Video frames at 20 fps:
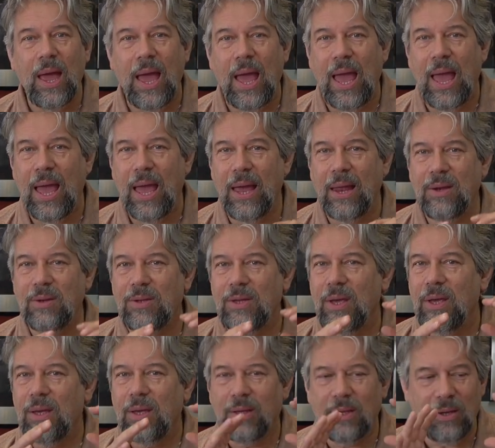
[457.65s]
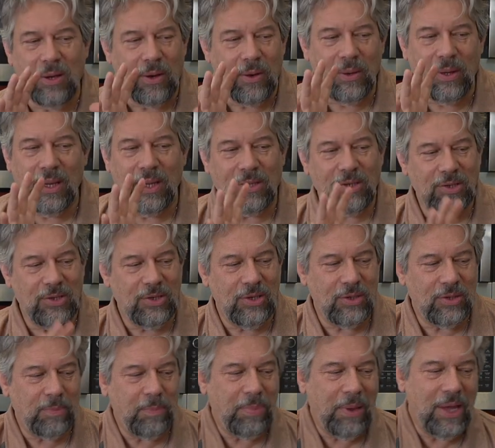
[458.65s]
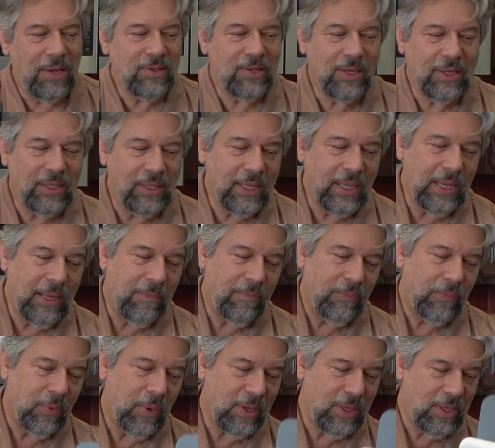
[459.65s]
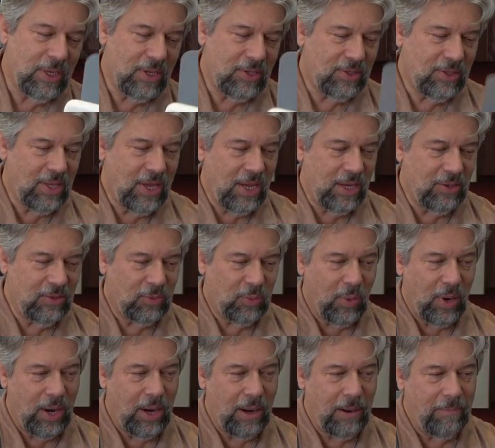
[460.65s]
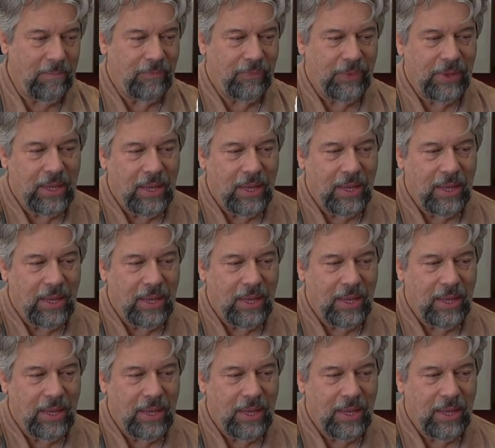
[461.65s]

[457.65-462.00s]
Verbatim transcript: And, you know, it's just basically one of these things where